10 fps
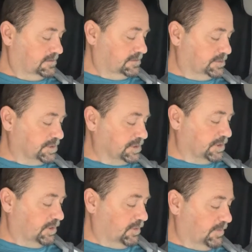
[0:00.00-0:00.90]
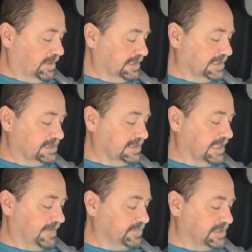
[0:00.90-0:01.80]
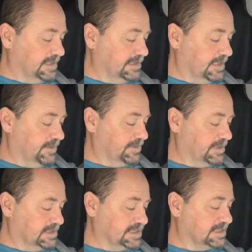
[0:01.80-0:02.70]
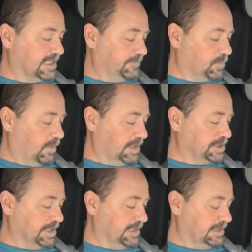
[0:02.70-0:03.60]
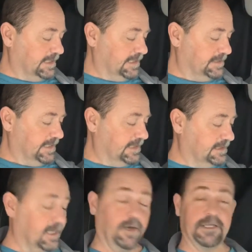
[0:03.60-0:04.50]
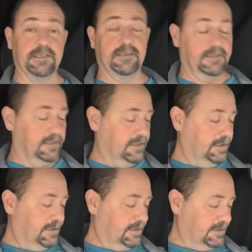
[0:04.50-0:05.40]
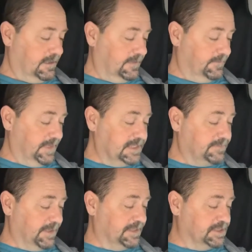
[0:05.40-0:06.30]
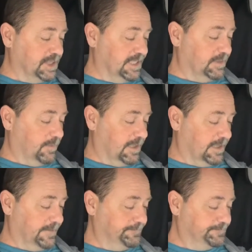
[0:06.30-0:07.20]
so I just kept watching it, and then on this month in January,